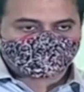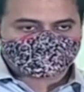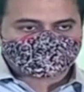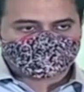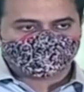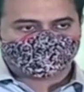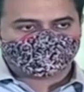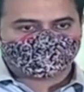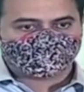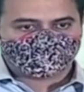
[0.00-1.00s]

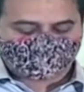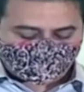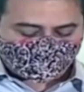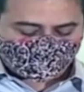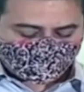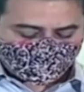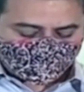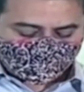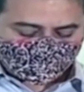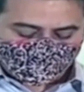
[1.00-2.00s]
C-130J
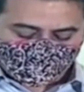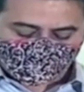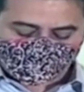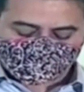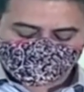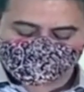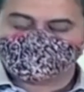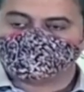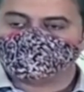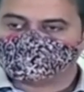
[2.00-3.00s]
empennage
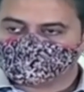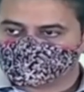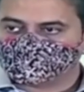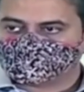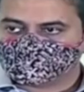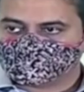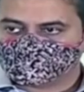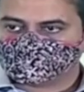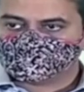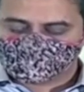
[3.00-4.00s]
made in Hyderabad by